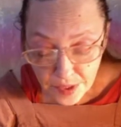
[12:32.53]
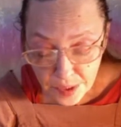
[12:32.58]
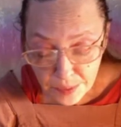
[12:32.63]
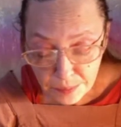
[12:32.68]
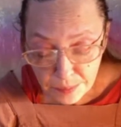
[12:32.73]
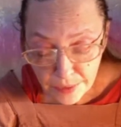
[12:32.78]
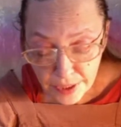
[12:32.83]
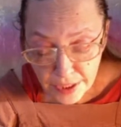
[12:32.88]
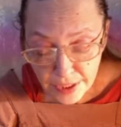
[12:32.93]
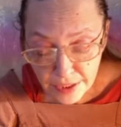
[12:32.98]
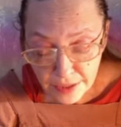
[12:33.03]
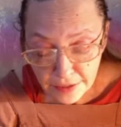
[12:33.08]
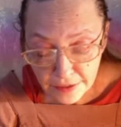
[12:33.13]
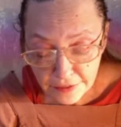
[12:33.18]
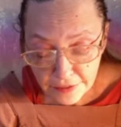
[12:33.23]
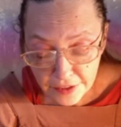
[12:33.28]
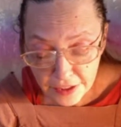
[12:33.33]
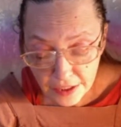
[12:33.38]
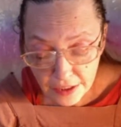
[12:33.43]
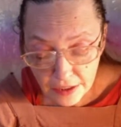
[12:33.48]
Many
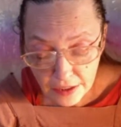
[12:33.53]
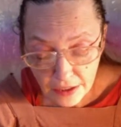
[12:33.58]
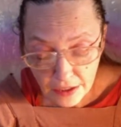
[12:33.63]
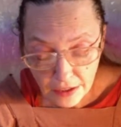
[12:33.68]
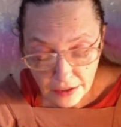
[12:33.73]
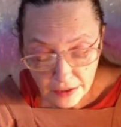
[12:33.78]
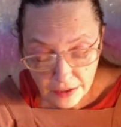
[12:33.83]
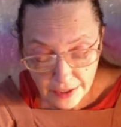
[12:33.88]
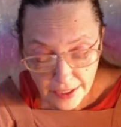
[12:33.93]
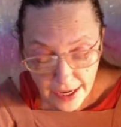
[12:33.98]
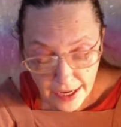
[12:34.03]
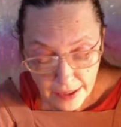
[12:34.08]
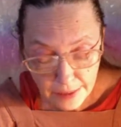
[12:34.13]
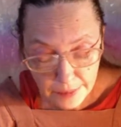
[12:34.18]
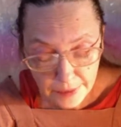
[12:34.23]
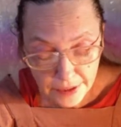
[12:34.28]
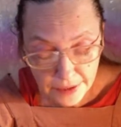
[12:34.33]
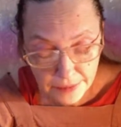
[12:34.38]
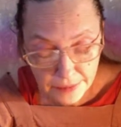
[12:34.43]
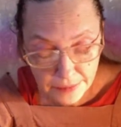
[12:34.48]
of the log
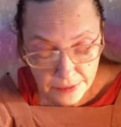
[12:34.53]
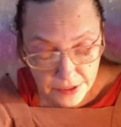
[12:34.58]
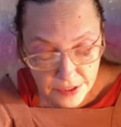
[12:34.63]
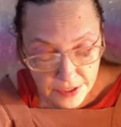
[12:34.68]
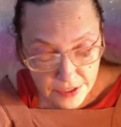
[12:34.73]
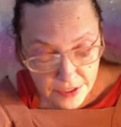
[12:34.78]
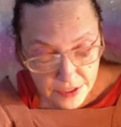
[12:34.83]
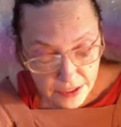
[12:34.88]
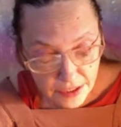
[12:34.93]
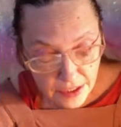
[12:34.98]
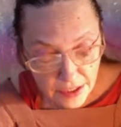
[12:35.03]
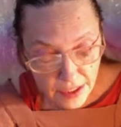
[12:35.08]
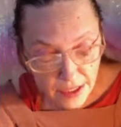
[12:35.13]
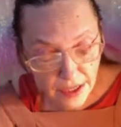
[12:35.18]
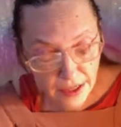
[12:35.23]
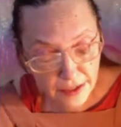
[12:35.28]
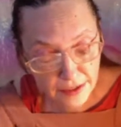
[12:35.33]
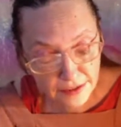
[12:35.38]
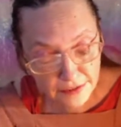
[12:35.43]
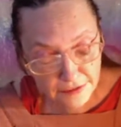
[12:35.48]
cabins
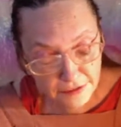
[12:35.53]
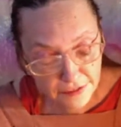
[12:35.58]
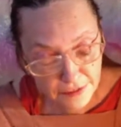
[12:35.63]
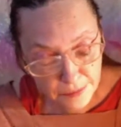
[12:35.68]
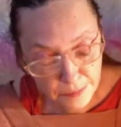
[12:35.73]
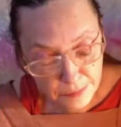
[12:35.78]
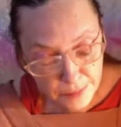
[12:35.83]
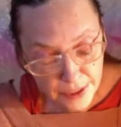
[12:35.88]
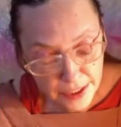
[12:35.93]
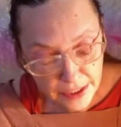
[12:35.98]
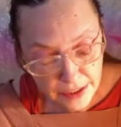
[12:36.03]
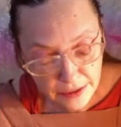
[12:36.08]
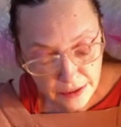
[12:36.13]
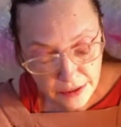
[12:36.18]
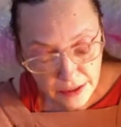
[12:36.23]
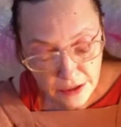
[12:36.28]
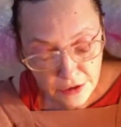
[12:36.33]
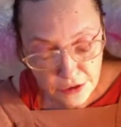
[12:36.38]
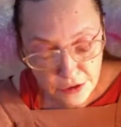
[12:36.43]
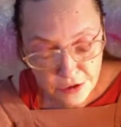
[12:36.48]
have been
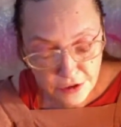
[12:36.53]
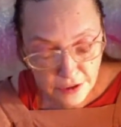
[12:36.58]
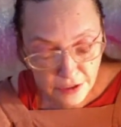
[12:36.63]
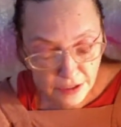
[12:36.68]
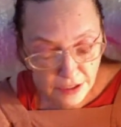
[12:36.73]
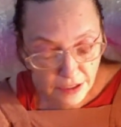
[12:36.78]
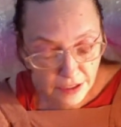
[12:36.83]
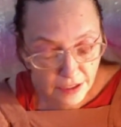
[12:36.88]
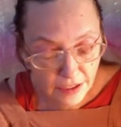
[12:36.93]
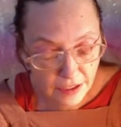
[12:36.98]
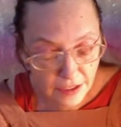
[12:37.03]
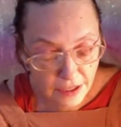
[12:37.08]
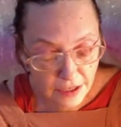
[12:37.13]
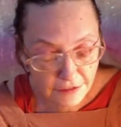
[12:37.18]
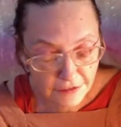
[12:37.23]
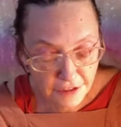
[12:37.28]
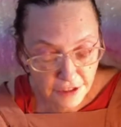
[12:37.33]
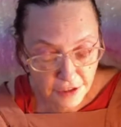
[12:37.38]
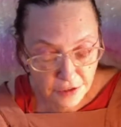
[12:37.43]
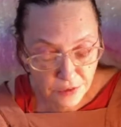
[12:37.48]

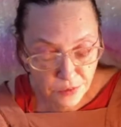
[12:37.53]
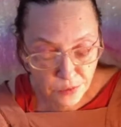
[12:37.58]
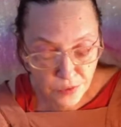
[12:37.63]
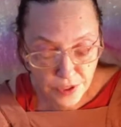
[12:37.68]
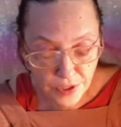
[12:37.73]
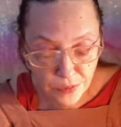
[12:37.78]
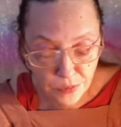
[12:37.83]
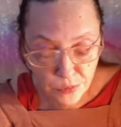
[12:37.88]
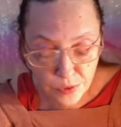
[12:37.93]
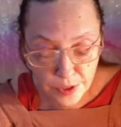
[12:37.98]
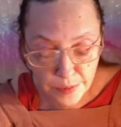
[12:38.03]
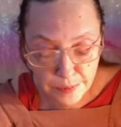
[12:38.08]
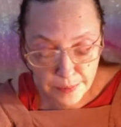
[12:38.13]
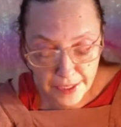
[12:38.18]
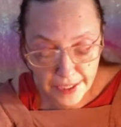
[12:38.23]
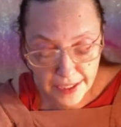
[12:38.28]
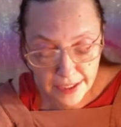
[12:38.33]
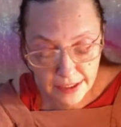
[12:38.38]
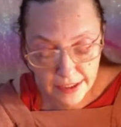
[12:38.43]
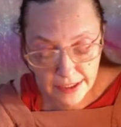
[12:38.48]
covered with wood
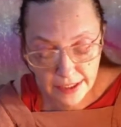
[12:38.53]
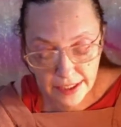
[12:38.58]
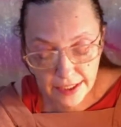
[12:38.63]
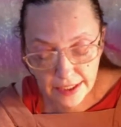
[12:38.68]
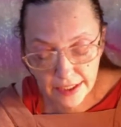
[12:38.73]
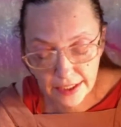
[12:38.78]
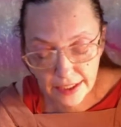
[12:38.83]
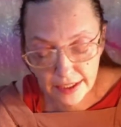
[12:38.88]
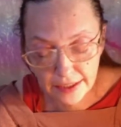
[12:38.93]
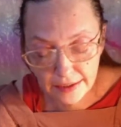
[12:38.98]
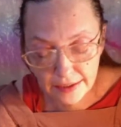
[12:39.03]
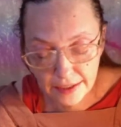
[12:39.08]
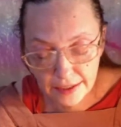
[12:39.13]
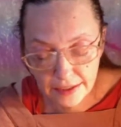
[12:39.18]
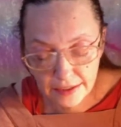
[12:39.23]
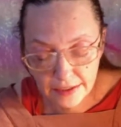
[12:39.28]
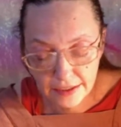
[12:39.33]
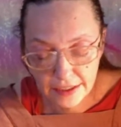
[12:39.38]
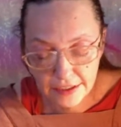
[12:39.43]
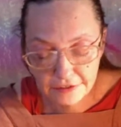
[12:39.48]
paneling and
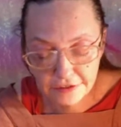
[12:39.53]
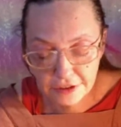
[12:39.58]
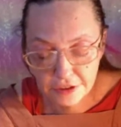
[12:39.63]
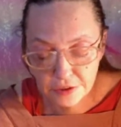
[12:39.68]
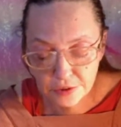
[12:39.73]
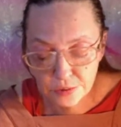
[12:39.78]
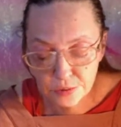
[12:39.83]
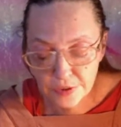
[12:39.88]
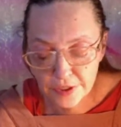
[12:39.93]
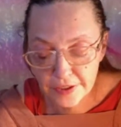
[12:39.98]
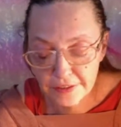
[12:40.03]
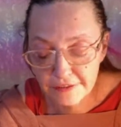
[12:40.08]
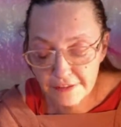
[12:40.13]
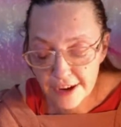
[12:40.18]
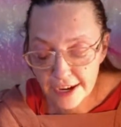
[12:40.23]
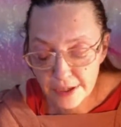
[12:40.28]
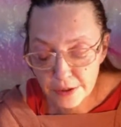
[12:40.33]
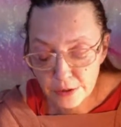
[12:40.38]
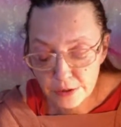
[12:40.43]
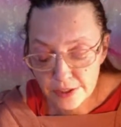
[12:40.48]
then covered with
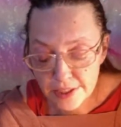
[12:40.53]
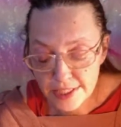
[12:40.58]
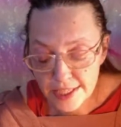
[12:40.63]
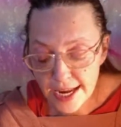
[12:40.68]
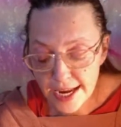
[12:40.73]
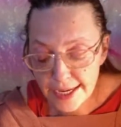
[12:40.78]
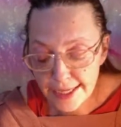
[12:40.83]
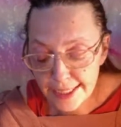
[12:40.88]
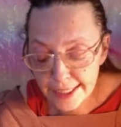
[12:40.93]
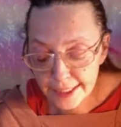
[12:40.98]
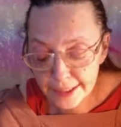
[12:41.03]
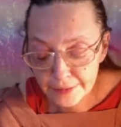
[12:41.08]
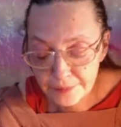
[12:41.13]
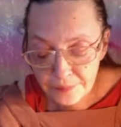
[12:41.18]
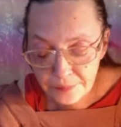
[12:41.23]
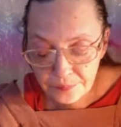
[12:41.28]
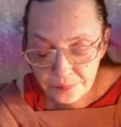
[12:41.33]
vinyl siding.